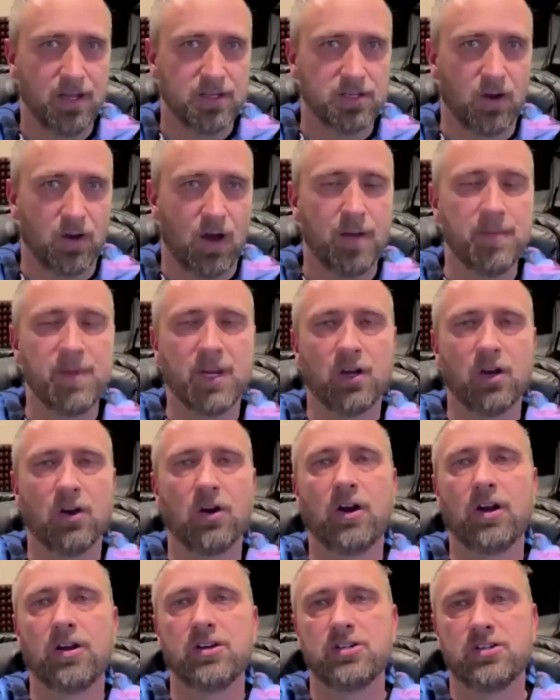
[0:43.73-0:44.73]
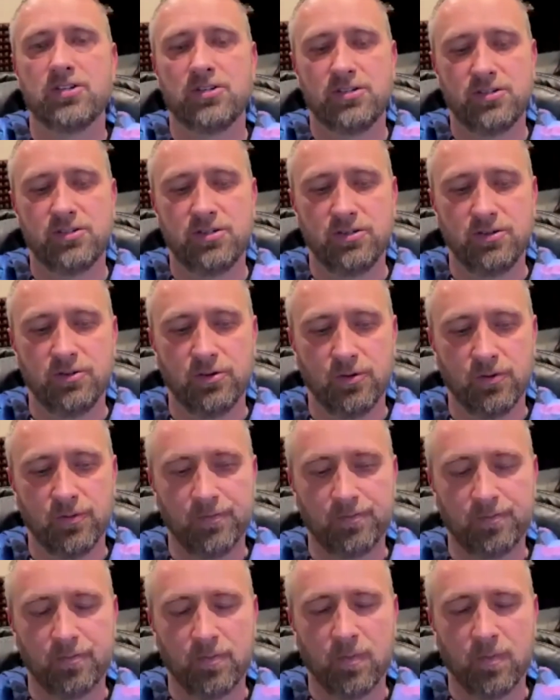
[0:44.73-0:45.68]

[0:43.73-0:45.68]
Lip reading: So I'm encouraged to,